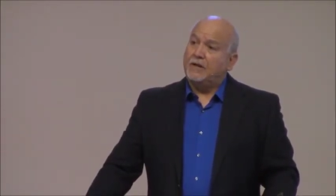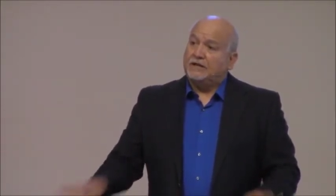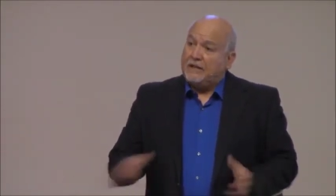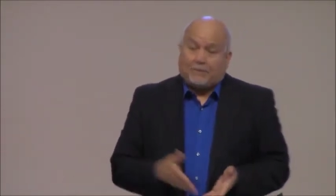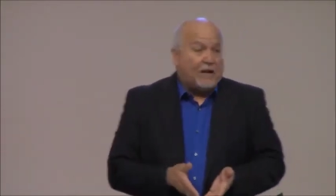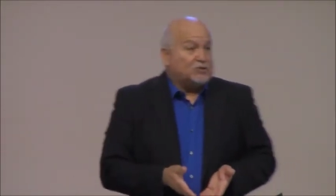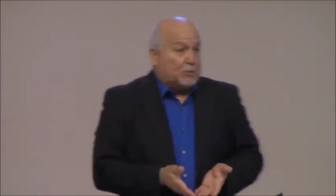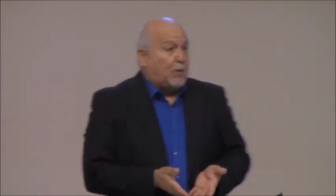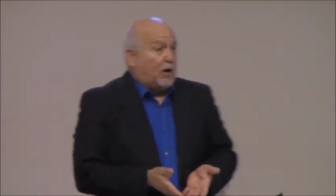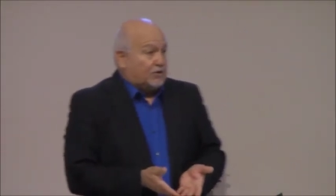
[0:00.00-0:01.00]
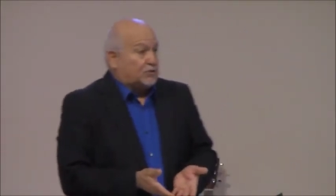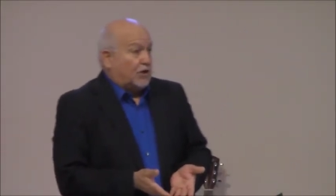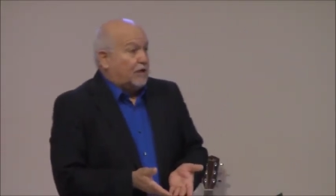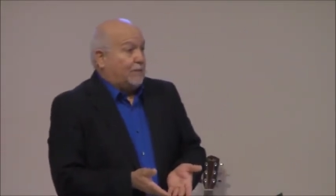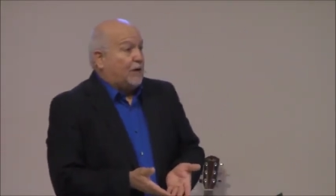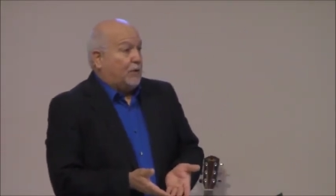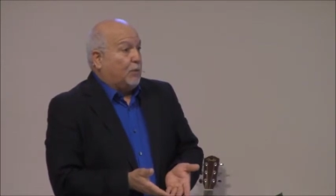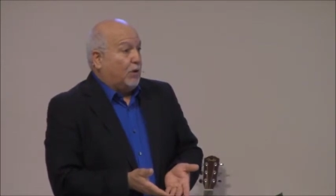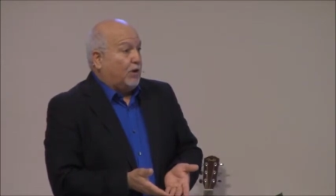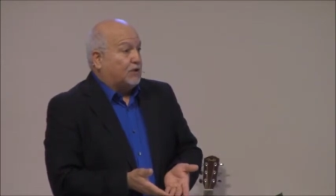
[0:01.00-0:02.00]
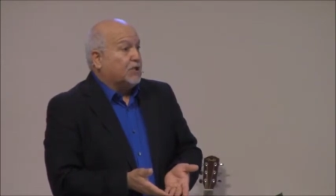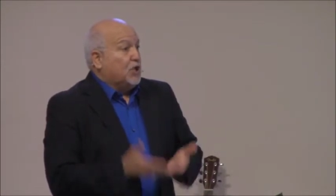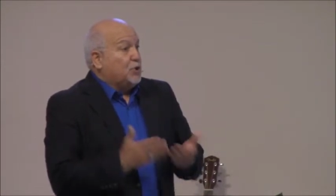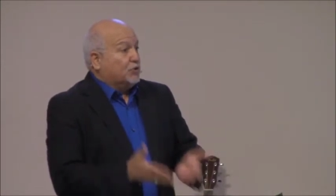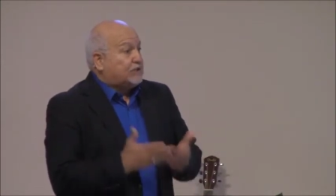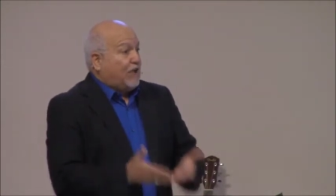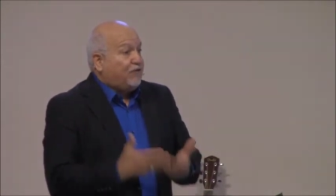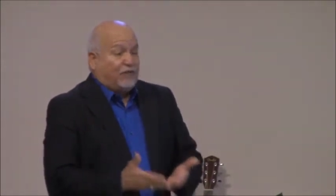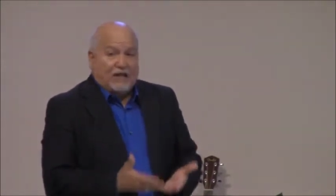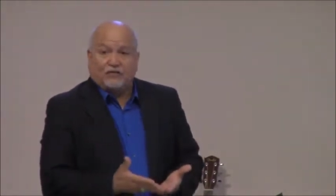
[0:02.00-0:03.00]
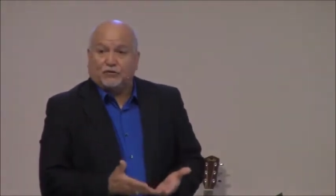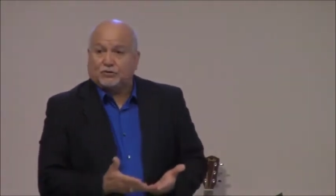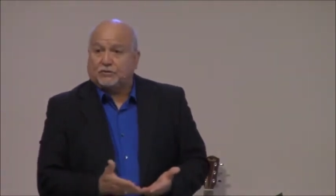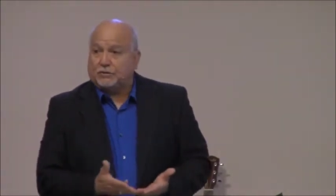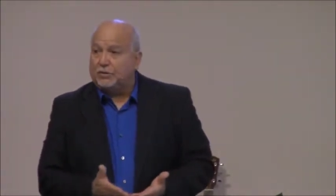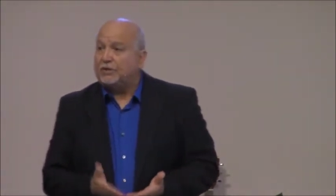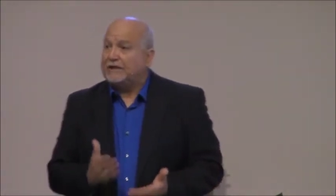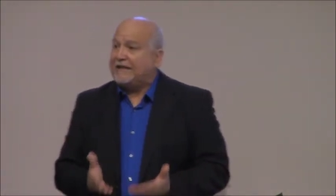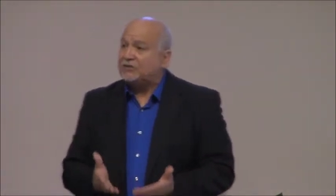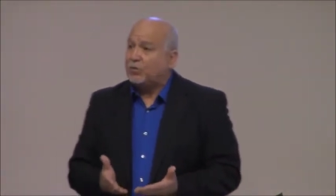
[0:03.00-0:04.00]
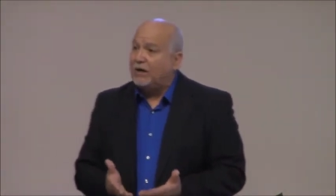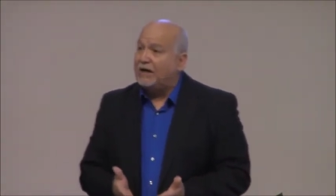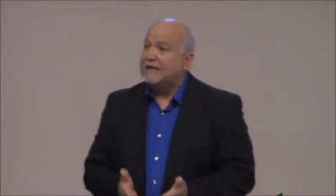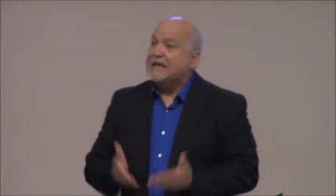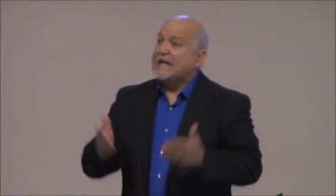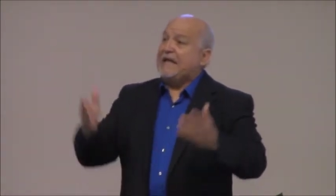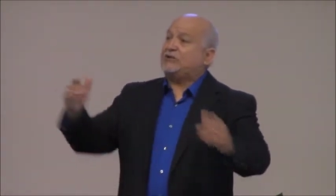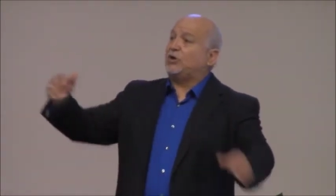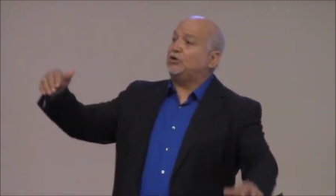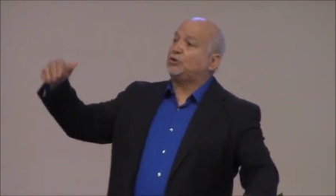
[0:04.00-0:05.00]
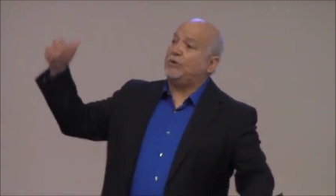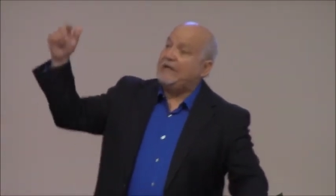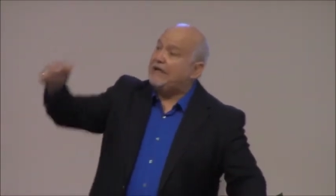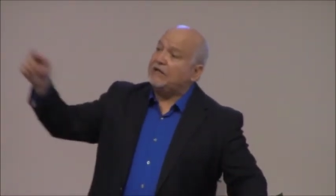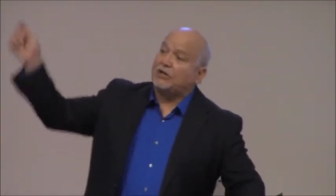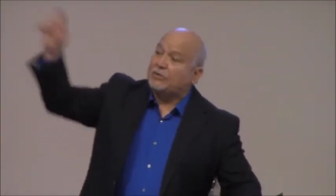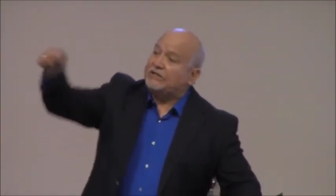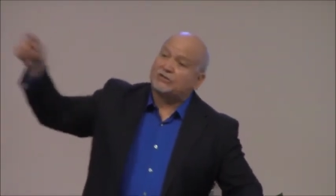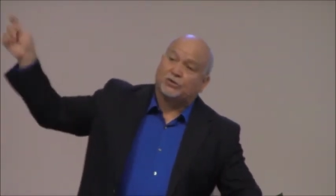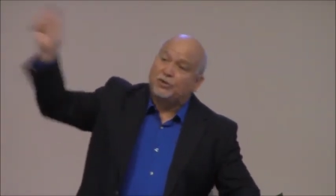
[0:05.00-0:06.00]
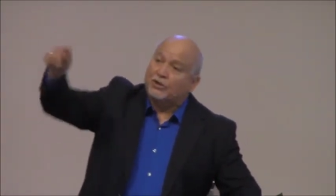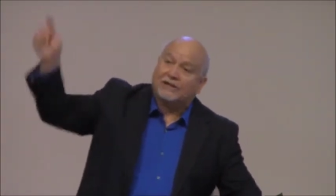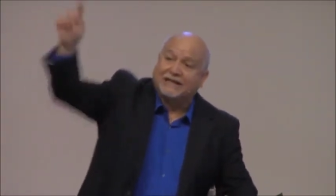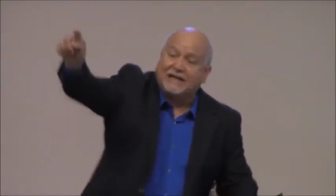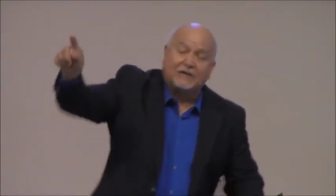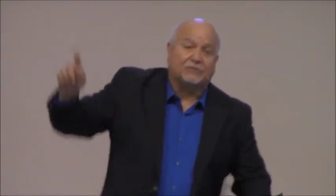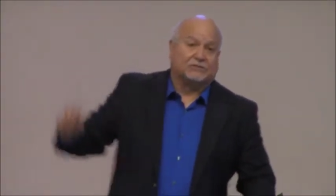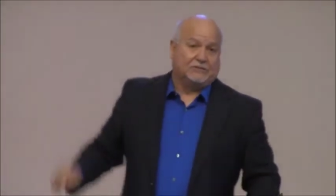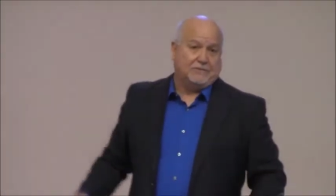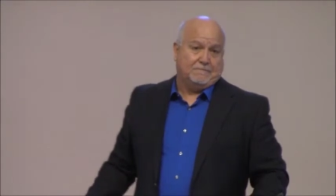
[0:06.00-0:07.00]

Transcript: The Apostle Paul is talking about rewards. You stay faithful to the Lord, guess what? It's going to increase to your account.